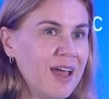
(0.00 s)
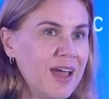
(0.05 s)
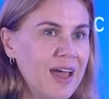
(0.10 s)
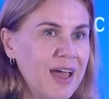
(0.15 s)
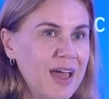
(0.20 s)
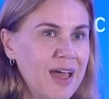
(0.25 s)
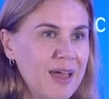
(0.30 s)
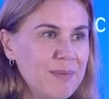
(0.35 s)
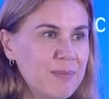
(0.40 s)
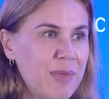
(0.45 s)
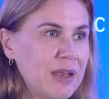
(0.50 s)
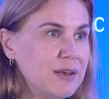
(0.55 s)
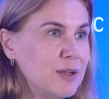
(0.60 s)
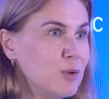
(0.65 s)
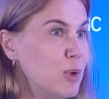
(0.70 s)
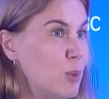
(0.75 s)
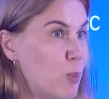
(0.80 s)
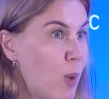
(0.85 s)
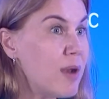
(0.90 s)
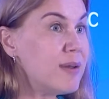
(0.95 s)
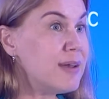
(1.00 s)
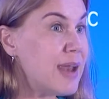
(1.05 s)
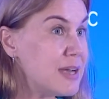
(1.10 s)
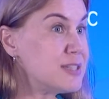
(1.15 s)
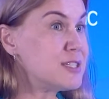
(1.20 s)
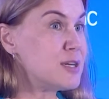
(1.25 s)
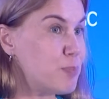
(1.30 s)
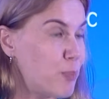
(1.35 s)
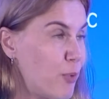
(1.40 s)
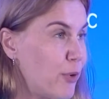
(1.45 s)
and only one
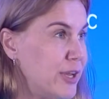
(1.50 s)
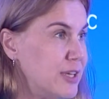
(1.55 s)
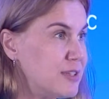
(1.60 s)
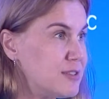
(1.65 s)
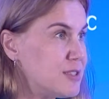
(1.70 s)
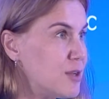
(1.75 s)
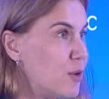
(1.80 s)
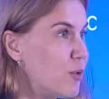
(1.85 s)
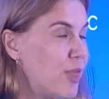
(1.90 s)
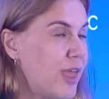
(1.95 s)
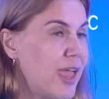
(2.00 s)
entry point. So they